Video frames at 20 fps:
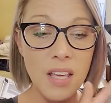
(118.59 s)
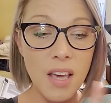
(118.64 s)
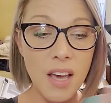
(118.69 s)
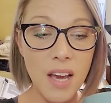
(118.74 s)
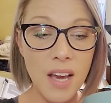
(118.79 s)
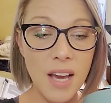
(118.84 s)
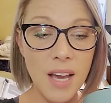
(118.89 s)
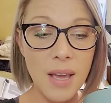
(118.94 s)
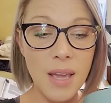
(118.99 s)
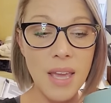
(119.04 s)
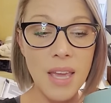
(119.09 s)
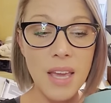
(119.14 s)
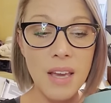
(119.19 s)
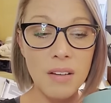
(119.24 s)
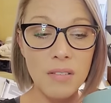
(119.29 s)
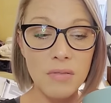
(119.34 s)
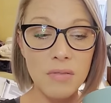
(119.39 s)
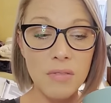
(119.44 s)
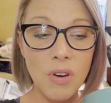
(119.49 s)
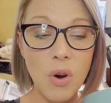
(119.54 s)
I
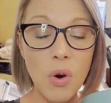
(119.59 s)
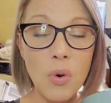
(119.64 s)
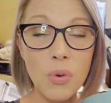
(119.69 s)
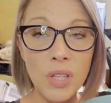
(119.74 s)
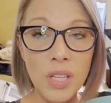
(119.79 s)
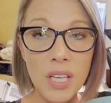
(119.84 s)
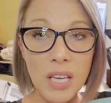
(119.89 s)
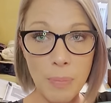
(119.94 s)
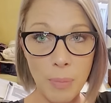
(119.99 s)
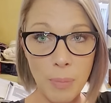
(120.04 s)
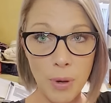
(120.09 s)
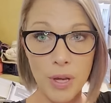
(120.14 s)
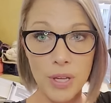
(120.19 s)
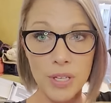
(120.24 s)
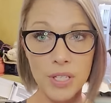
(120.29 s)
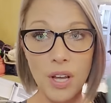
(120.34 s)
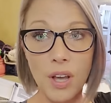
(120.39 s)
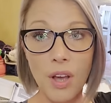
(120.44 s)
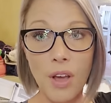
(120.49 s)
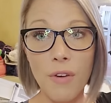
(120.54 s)
only
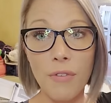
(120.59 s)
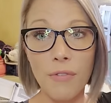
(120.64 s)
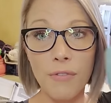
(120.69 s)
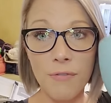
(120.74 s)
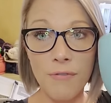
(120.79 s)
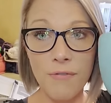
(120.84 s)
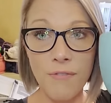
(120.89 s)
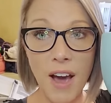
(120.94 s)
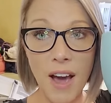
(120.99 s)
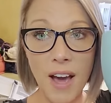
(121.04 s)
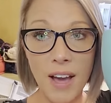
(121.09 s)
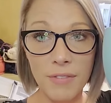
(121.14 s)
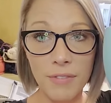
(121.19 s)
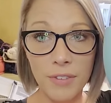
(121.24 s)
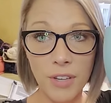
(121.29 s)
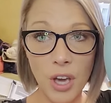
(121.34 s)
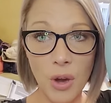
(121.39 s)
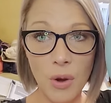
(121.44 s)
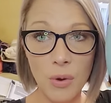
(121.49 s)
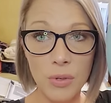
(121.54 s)
put five
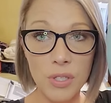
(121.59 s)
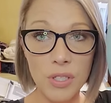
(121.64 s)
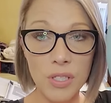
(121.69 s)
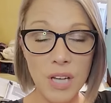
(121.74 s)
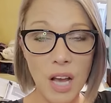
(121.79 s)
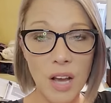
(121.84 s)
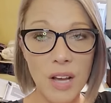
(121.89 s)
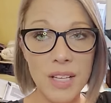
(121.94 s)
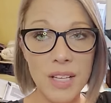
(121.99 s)
coats. Now I